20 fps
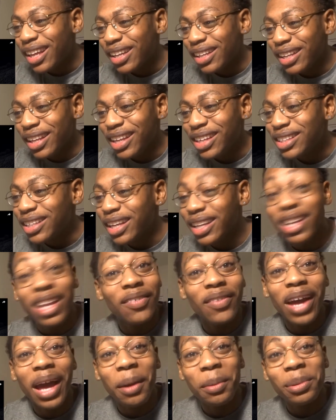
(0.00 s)
This ain't
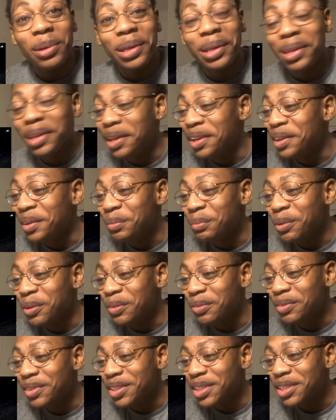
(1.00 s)
never happened in none of the
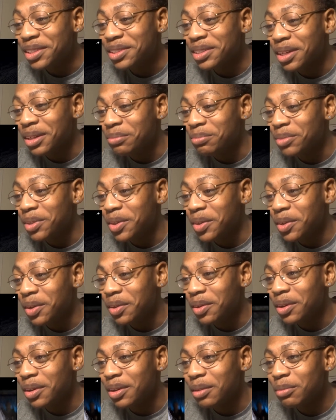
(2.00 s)
movies. This something new.
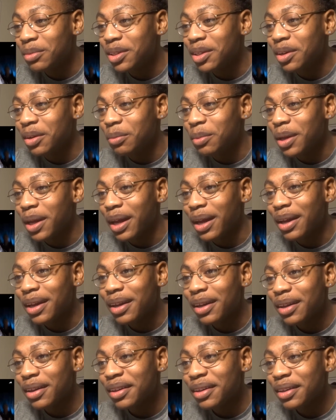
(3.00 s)
Hold on, let me go back.